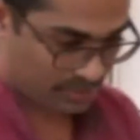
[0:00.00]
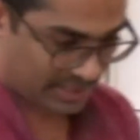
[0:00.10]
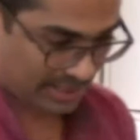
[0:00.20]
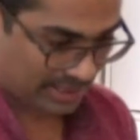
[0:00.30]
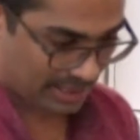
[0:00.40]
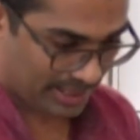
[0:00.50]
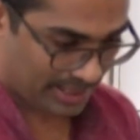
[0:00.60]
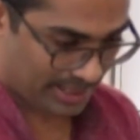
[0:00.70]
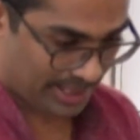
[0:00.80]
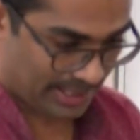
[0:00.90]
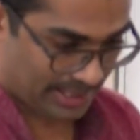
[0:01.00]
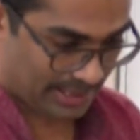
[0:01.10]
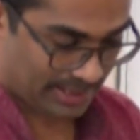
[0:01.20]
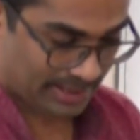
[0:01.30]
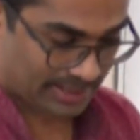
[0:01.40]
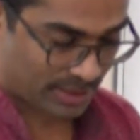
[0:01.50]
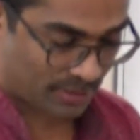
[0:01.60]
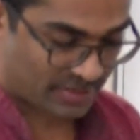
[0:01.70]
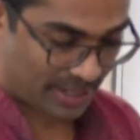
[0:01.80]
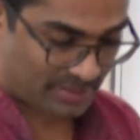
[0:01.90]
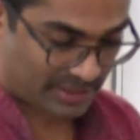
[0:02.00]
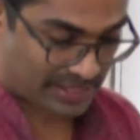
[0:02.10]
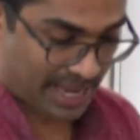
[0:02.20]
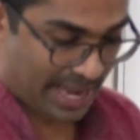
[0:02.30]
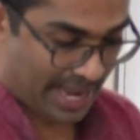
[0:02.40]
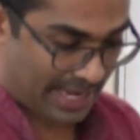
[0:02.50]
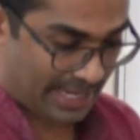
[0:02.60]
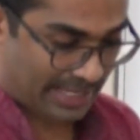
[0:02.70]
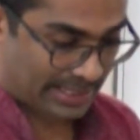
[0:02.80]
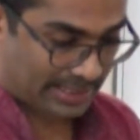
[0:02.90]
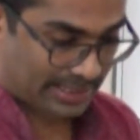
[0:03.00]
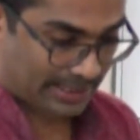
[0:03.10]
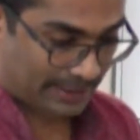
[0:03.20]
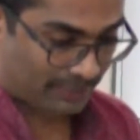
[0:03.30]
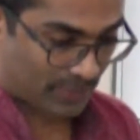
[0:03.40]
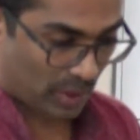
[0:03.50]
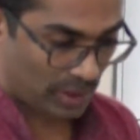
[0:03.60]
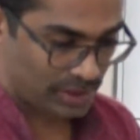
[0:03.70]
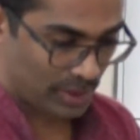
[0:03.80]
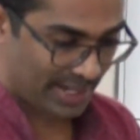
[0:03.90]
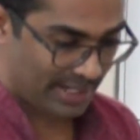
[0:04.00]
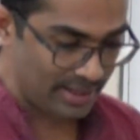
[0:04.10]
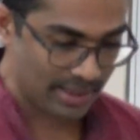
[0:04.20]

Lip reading: particular set of chapters. And also another